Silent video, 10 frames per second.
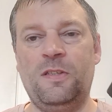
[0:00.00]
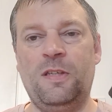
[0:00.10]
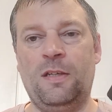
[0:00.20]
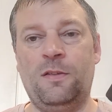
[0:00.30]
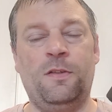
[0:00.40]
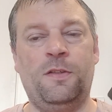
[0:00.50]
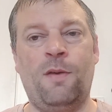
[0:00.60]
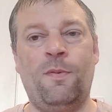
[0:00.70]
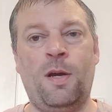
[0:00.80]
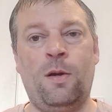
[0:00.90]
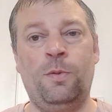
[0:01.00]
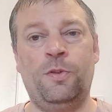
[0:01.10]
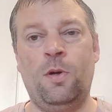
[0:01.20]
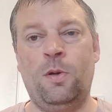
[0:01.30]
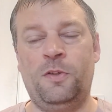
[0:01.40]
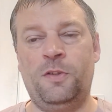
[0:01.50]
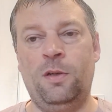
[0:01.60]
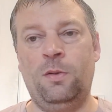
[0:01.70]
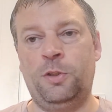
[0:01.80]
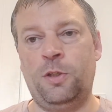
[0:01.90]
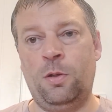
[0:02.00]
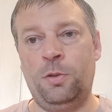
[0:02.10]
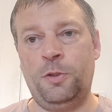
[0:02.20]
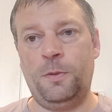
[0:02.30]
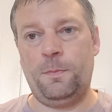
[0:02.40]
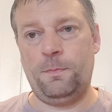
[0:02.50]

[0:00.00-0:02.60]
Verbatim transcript: six to seven hours on a single charge